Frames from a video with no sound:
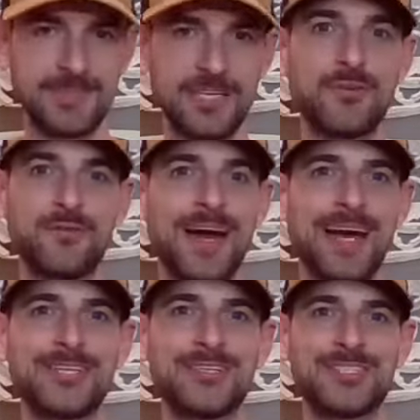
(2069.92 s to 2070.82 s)
if you
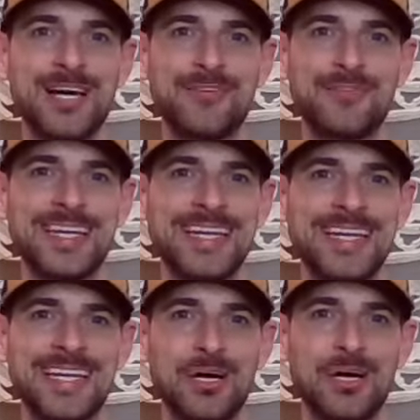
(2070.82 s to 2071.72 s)
find yourself
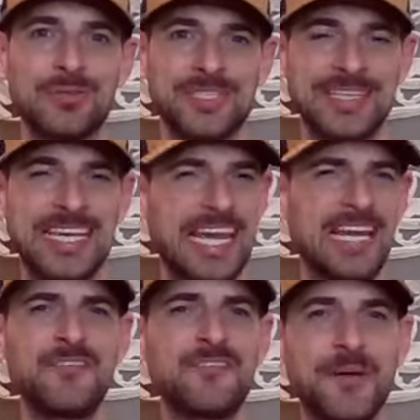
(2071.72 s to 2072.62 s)
getting ghosted, the
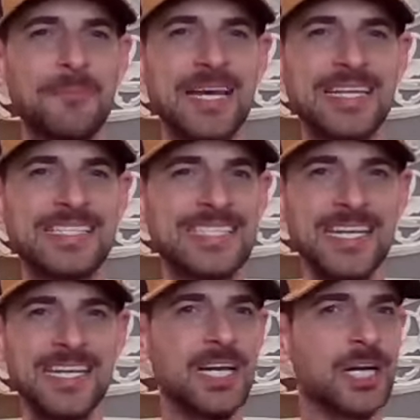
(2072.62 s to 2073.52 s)

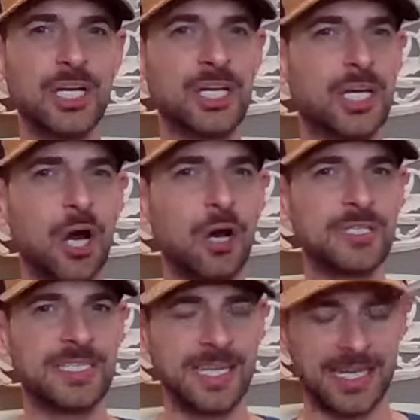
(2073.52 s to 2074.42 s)
infamous
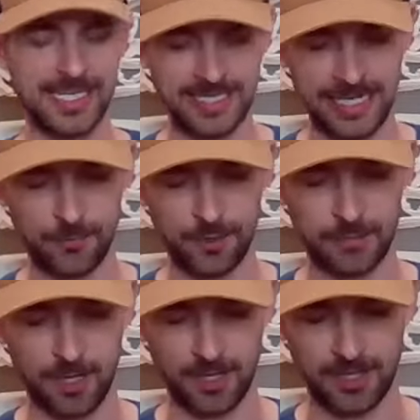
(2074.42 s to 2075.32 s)
ghosted in
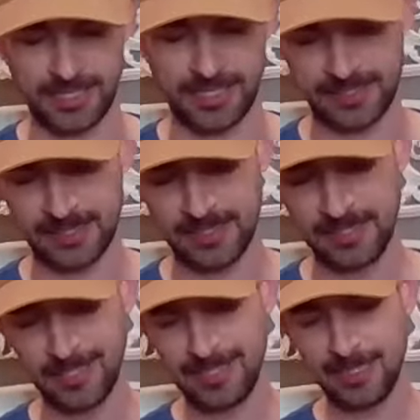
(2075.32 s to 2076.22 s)
network marketing.
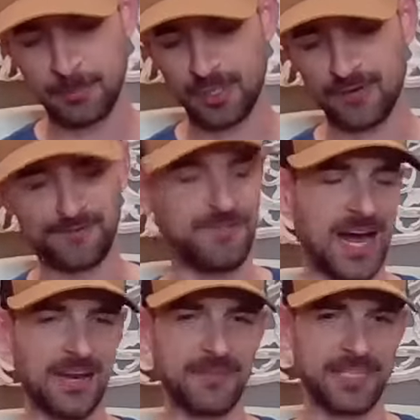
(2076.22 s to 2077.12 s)
Put a
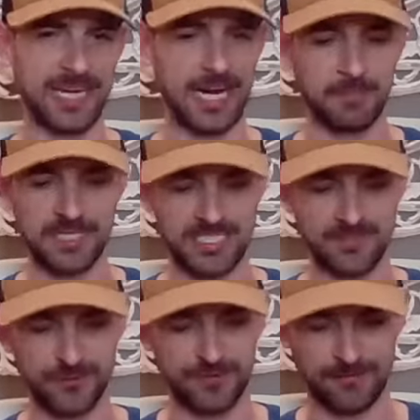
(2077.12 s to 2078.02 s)
five in the comments
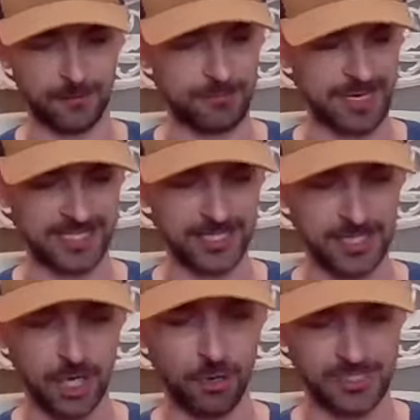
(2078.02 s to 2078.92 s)
if you've ever been
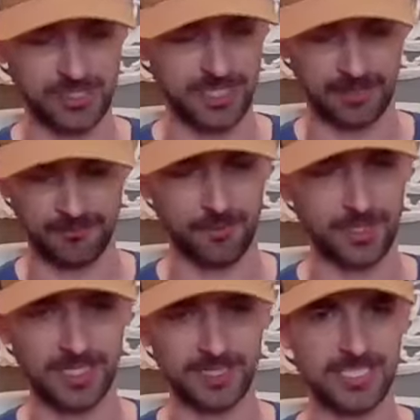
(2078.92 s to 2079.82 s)
ghosted.
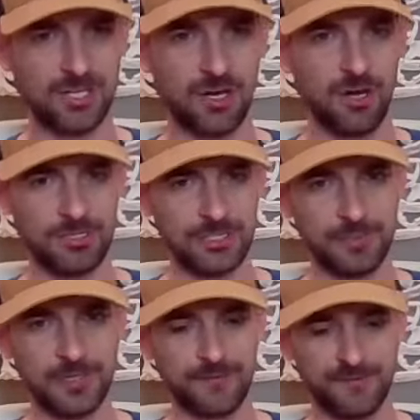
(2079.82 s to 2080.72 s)
Everyone on this call should
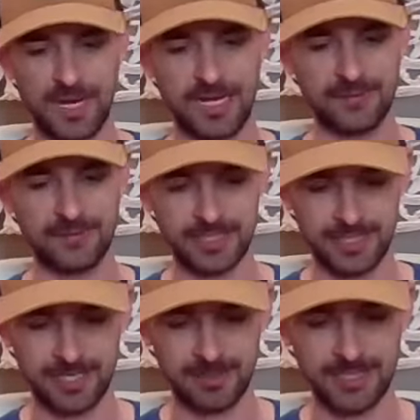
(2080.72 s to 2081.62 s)
put a five in the
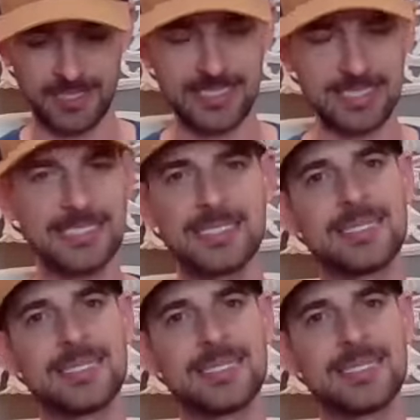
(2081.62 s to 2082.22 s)
comments.